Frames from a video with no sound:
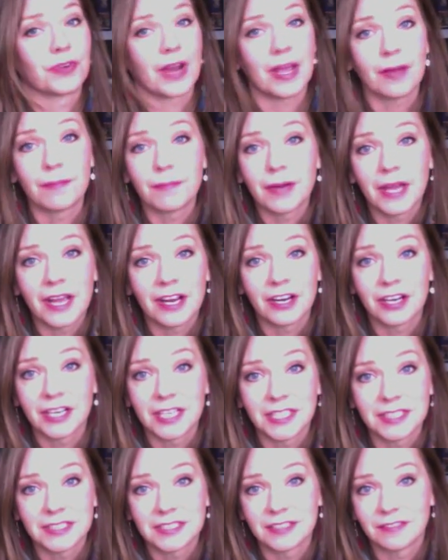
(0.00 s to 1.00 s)

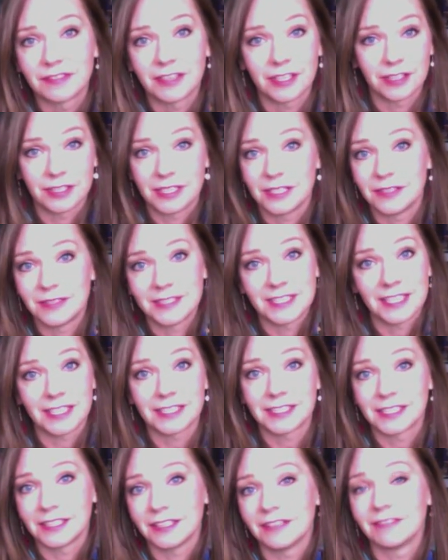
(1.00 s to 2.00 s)
grandparents if they're too
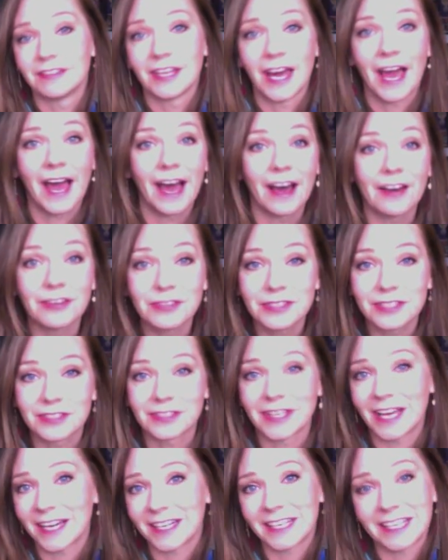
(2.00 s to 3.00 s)
sick to leave the house
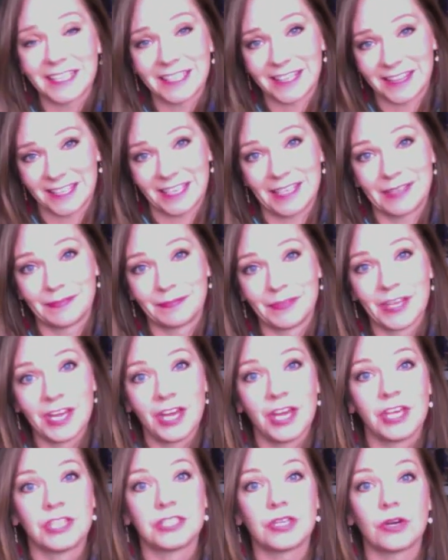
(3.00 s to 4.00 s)
or that kind of thing.
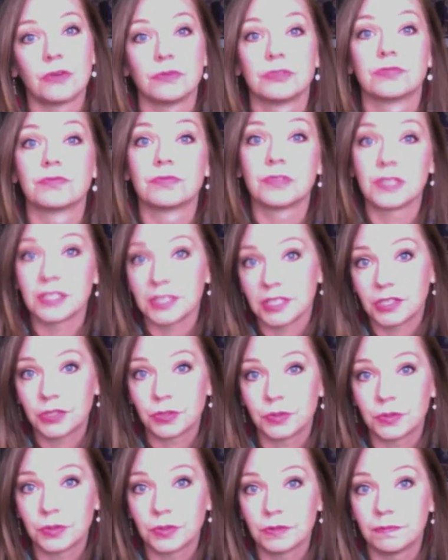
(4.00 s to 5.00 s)
So it was really
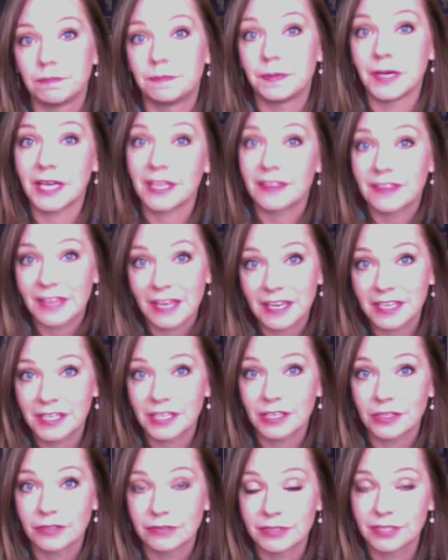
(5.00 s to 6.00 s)
cool. Big
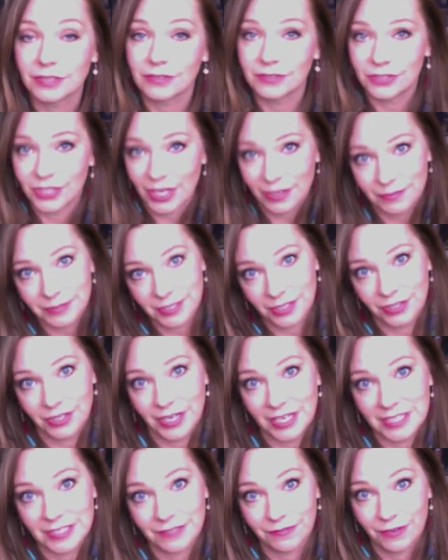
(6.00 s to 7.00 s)
thank you to James and
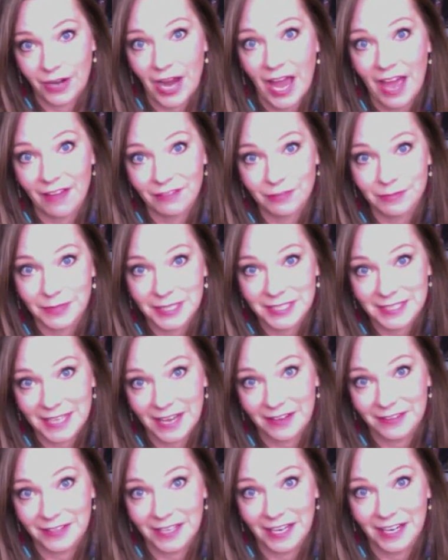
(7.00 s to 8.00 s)
Chris for having me
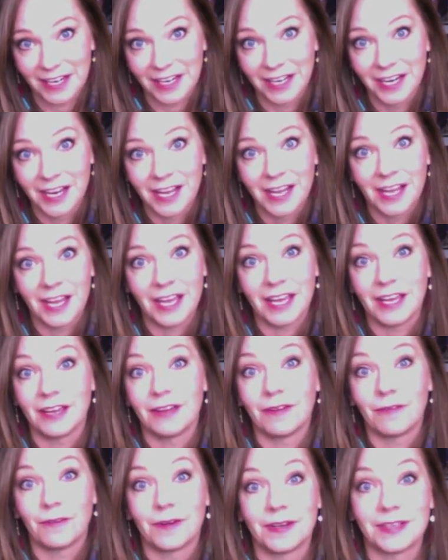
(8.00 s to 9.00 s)
down there.
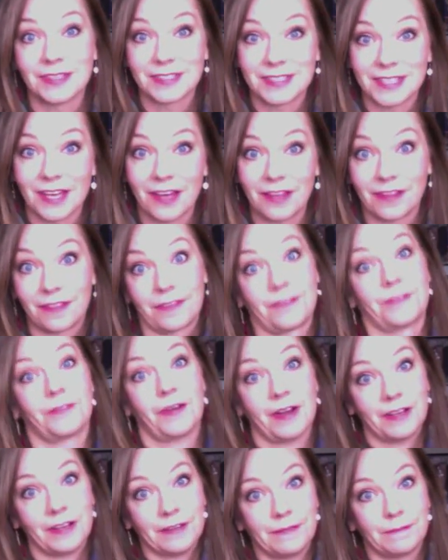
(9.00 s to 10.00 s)
It was a
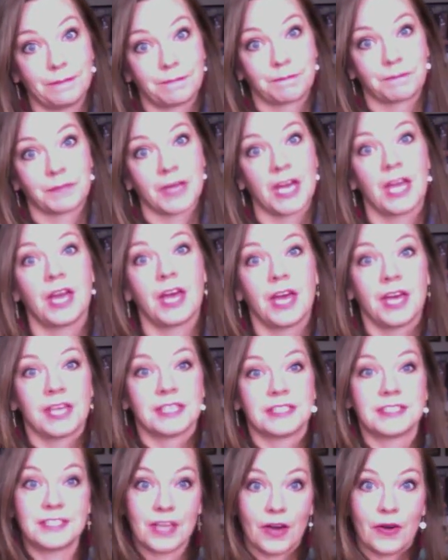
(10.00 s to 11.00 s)
thrill.
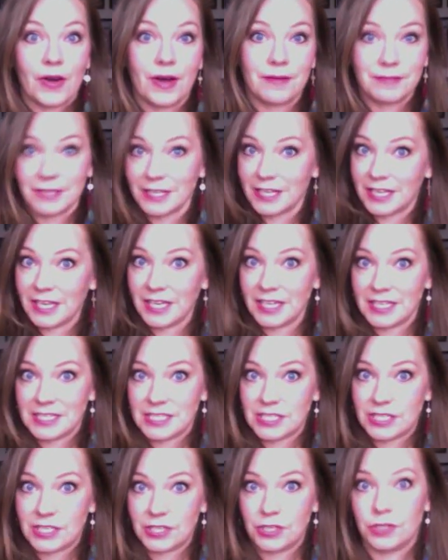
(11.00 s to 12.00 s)
So I'm going to get
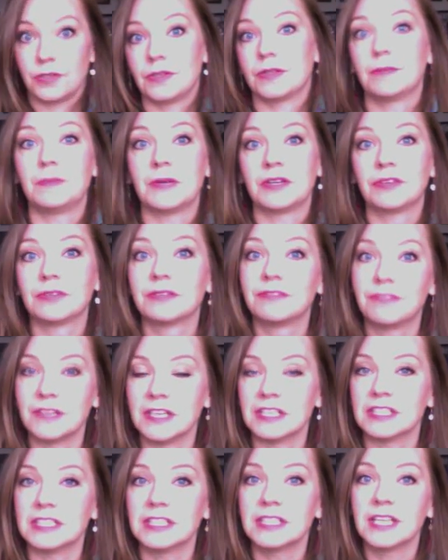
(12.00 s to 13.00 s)
into the big
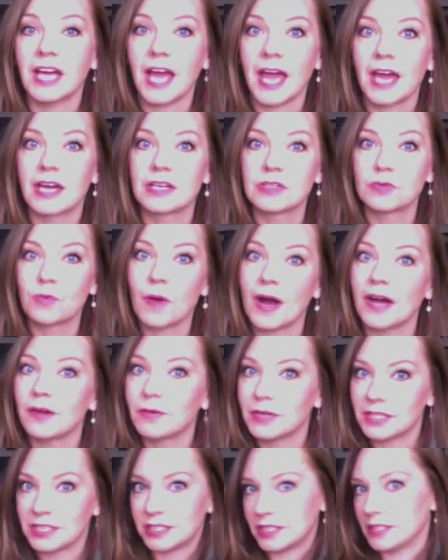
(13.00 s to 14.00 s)
reveal, and
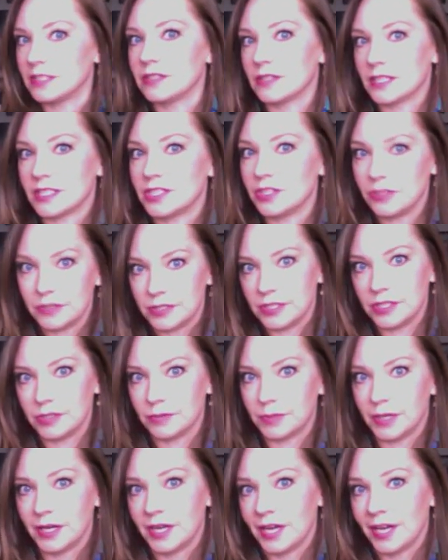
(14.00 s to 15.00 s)
why I wanted to do this
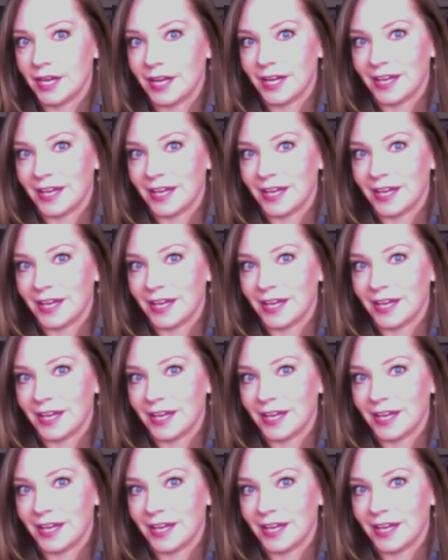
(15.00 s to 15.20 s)
YouTube